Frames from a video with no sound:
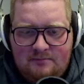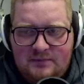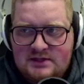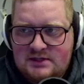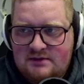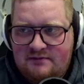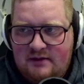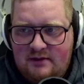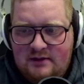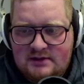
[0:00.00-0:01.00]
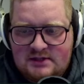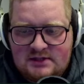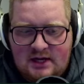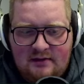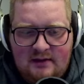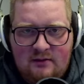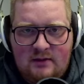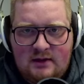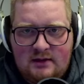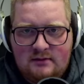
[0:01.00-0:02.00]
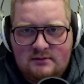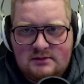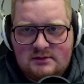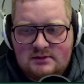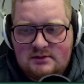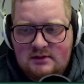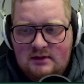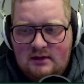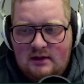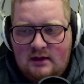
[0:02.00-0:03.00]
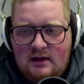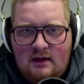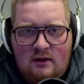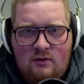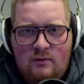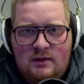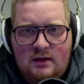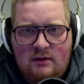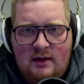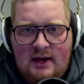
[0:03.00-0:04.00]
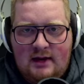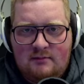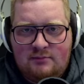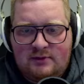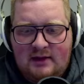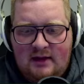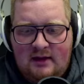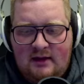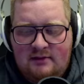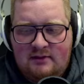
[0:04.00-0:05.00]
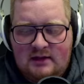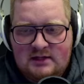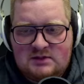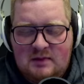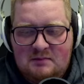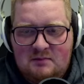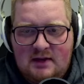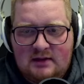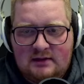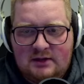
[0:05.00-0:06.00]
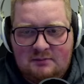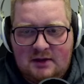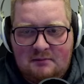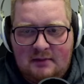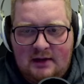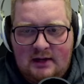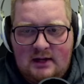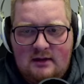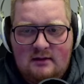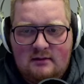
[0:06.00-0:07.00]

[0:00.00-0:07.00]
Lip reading: This is a very good sun that we can use. We can go ahead and play this, maybe make a little bit of money.